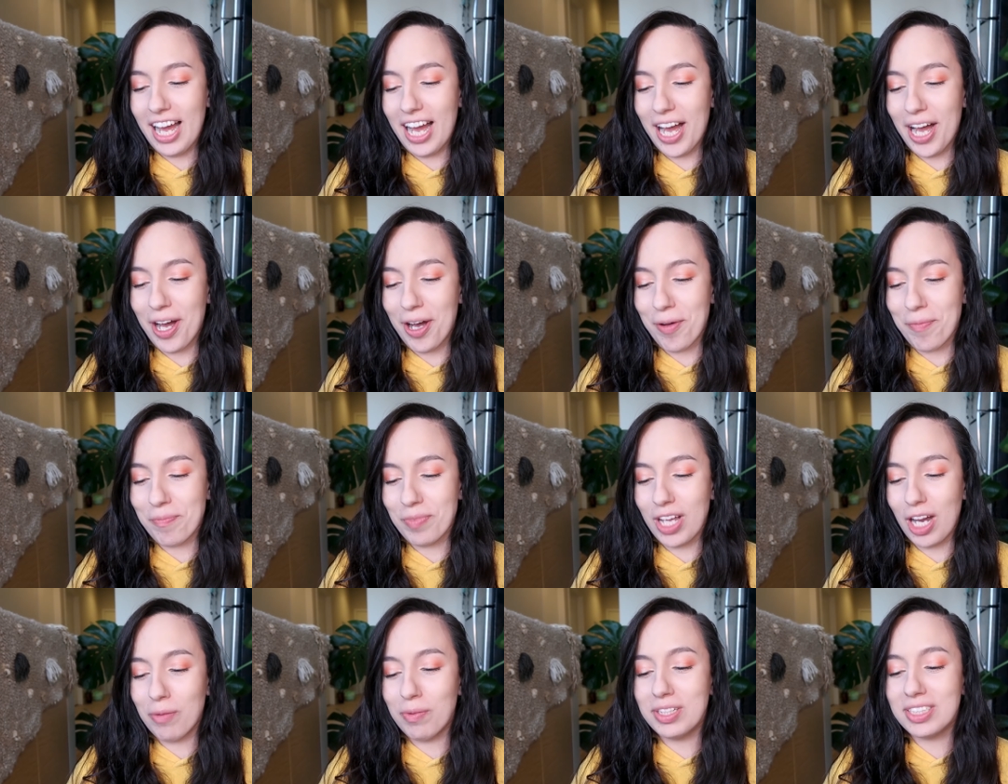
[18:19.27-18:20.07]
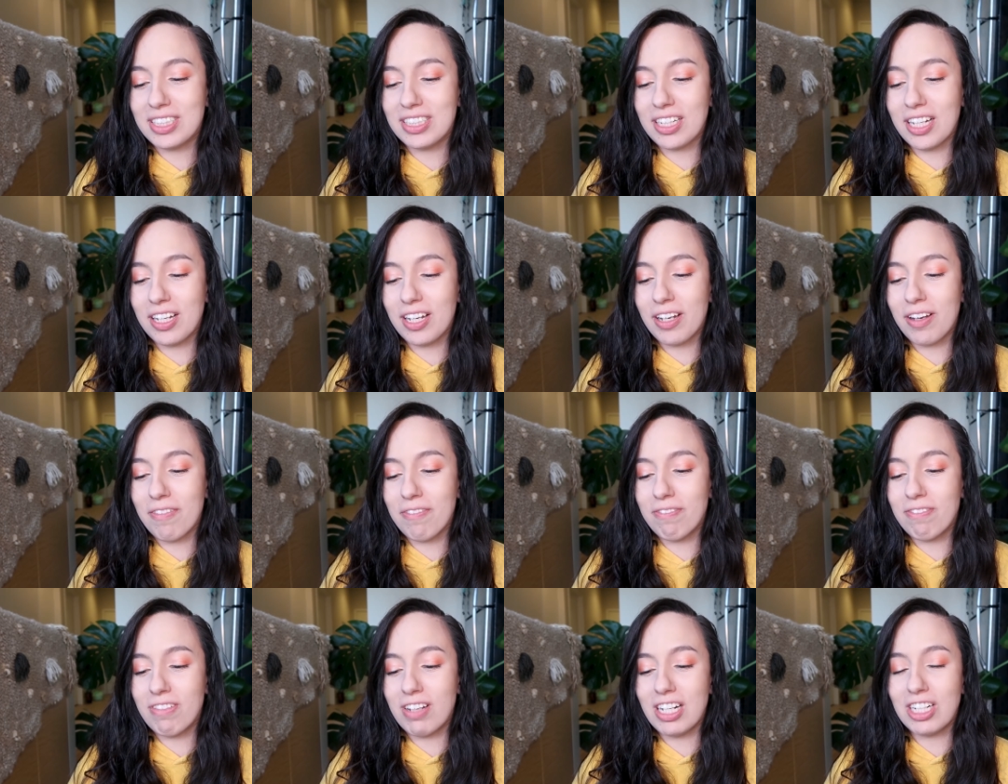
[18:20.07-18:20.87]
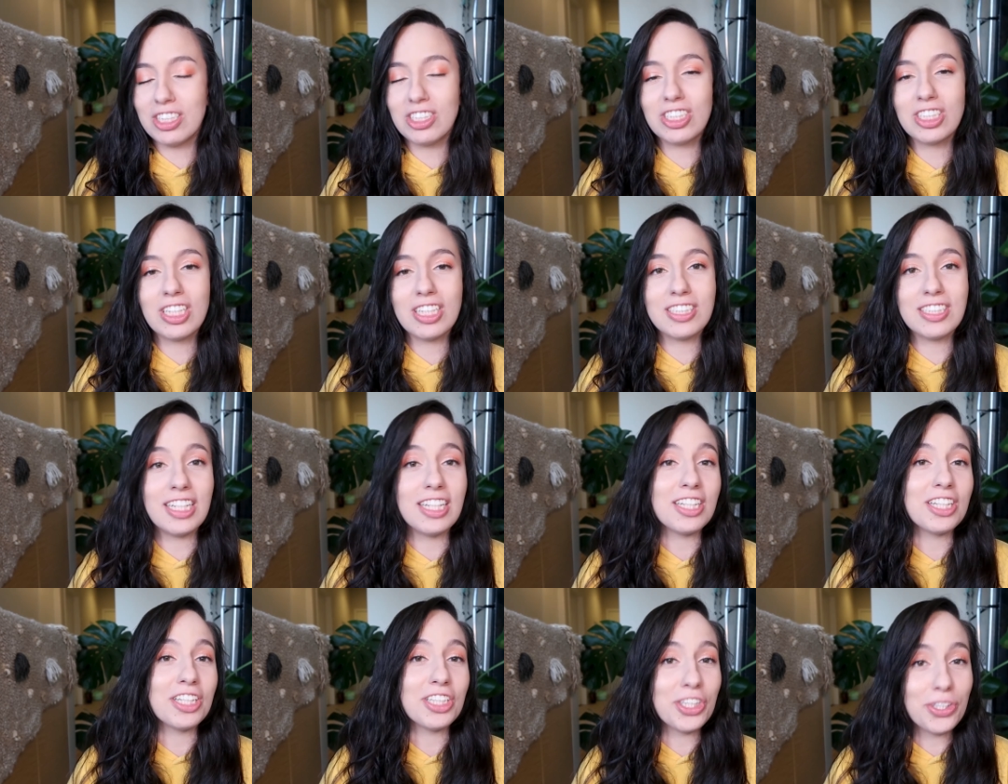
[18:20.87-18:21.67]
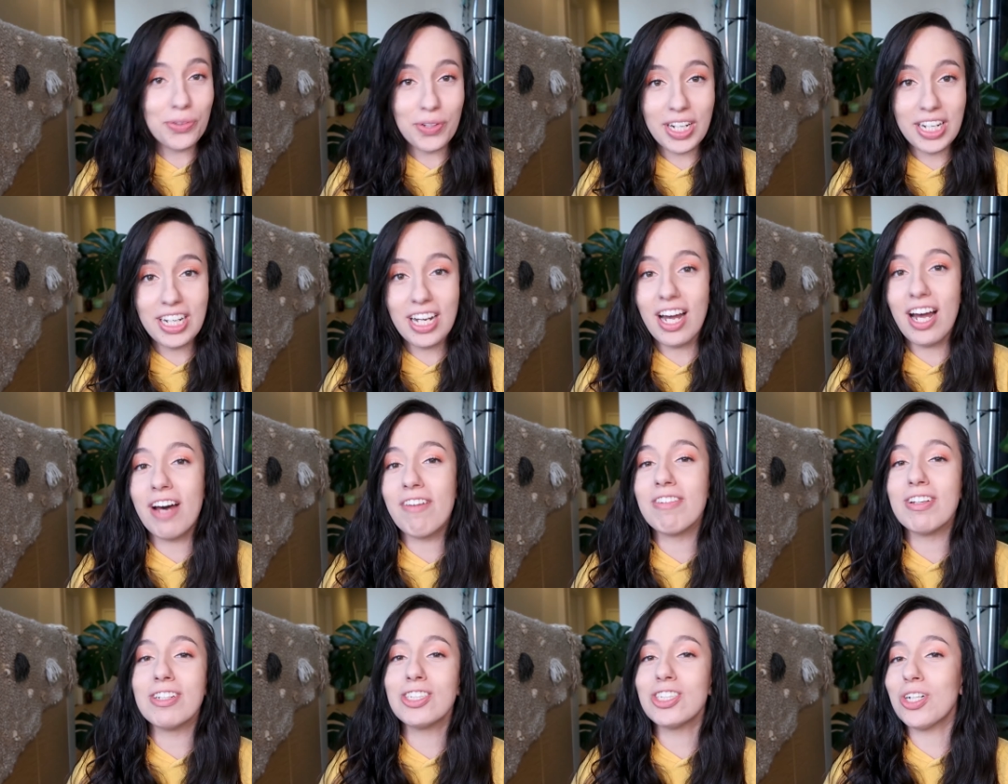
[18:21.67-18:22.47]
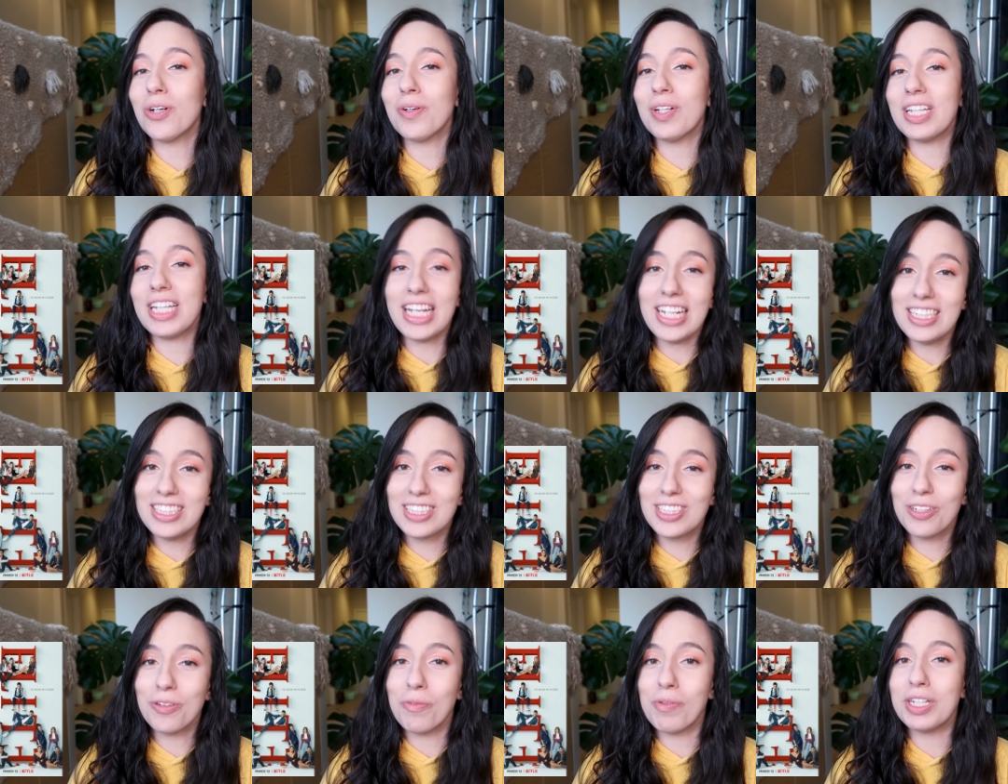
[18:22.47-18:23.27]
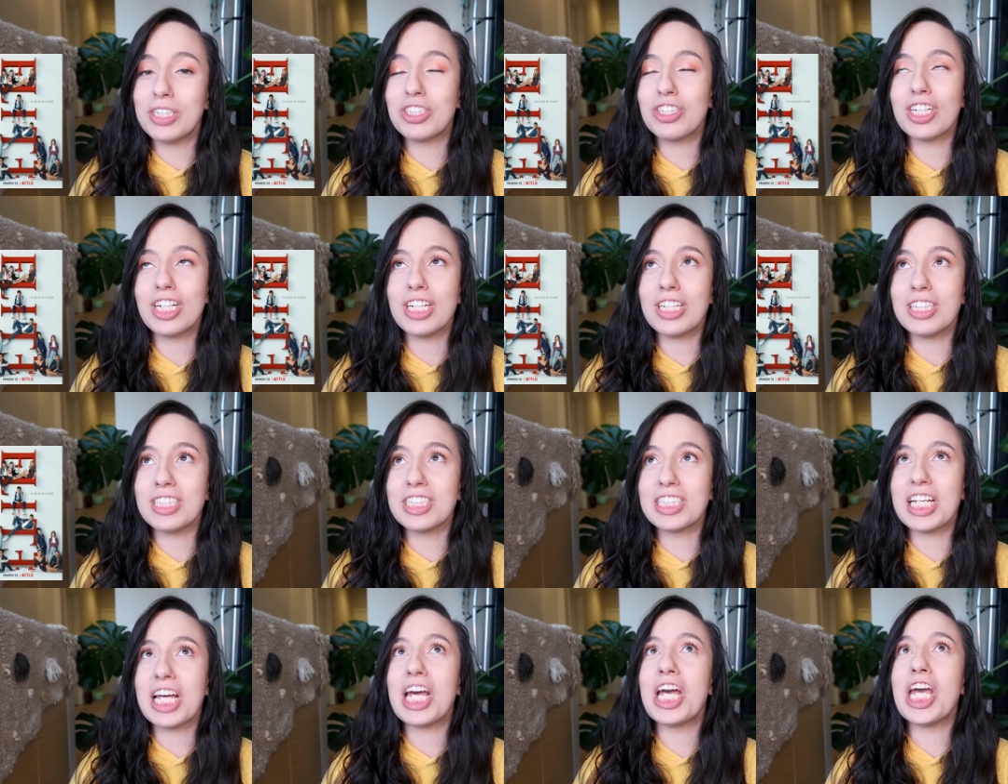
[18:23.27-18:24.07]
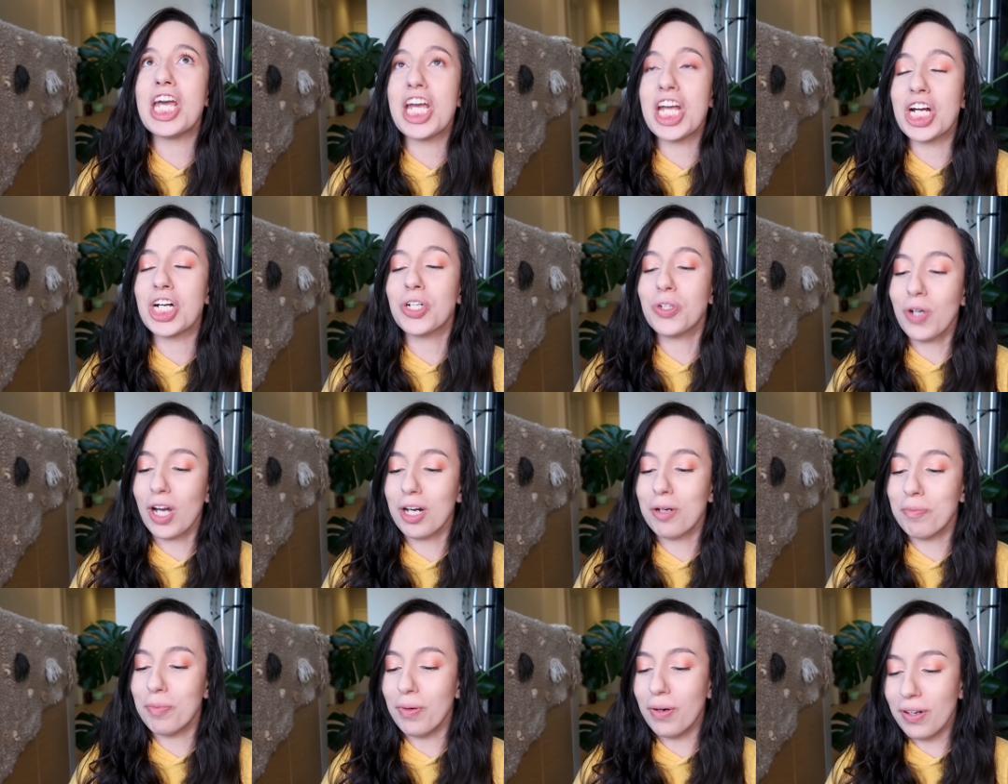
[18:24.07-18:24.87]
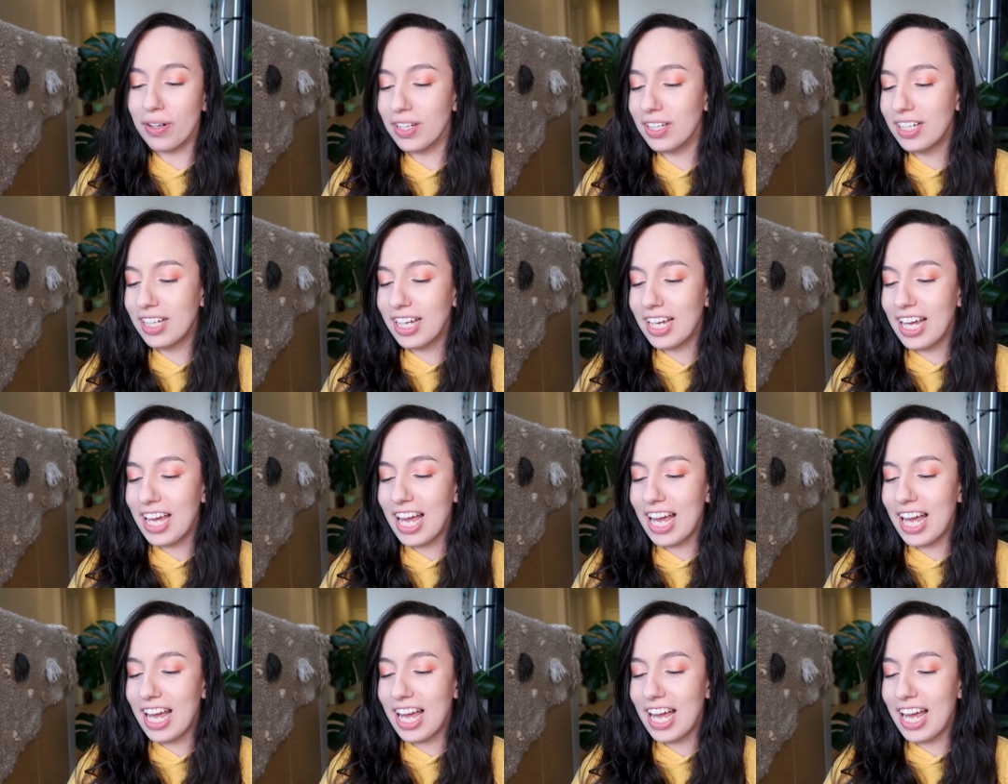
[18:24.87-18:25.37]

I recently finished season 3 of the show Elite, which is incredible.